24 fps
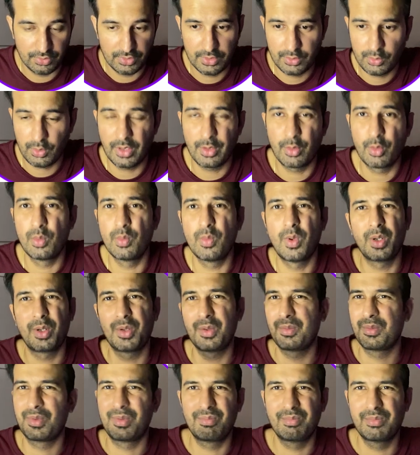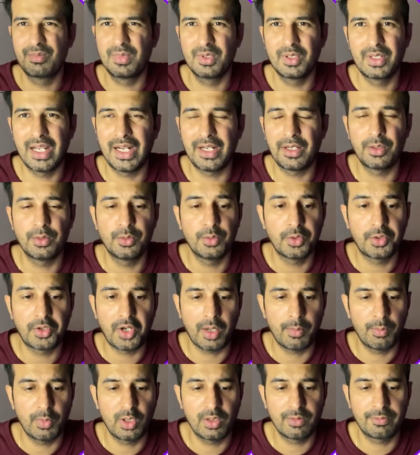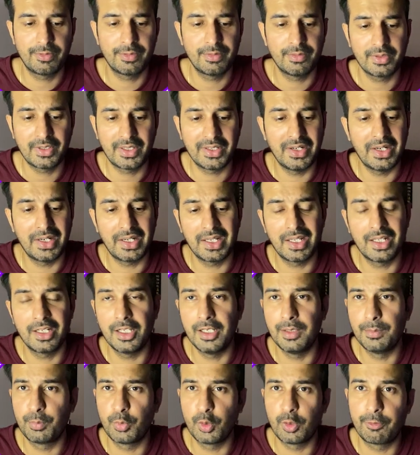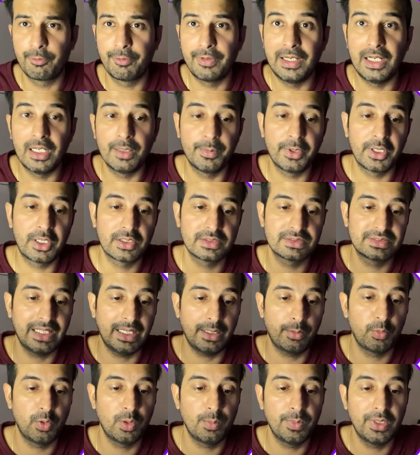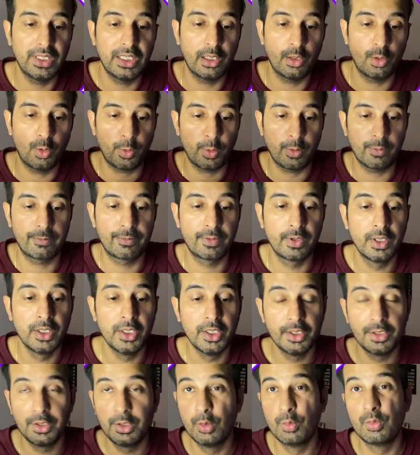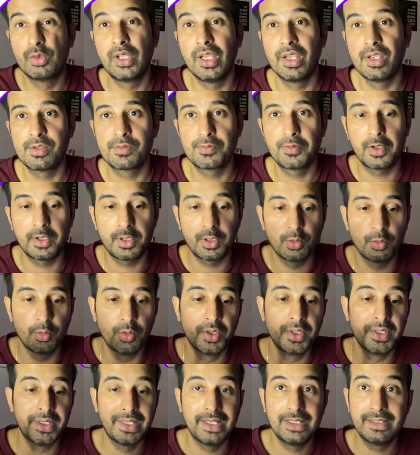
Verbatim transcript: So I don't want to get into the trouble of uh, creating an input field because that will be a lot of new things for you.